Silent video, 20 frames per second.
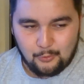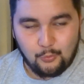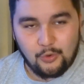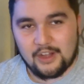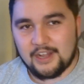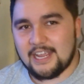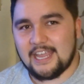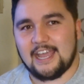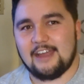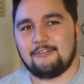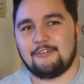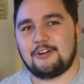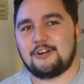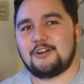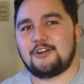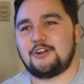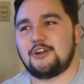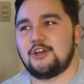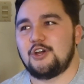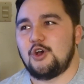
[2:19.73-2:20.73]

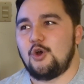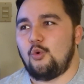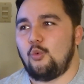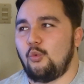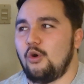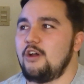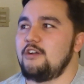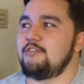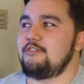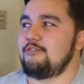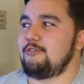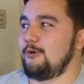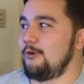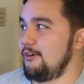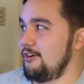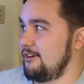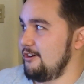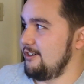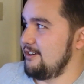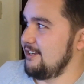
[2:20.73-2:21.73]
whenever one
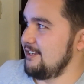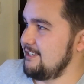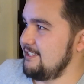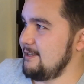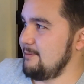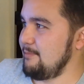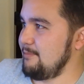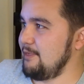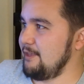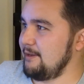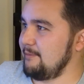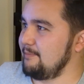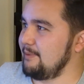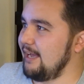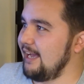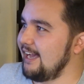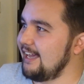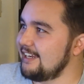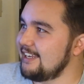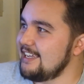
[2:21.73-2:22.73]
foreigner does something
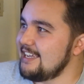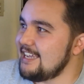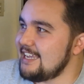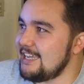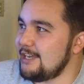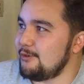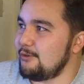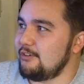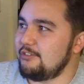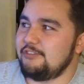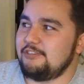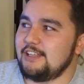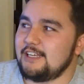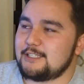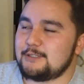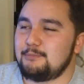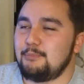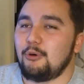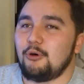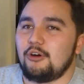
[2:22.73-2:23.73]
bad, it
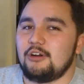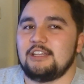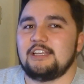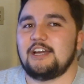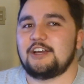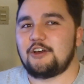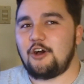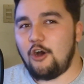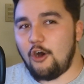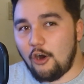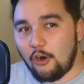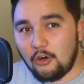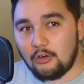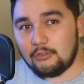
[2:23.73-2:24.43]
reflects poorly on all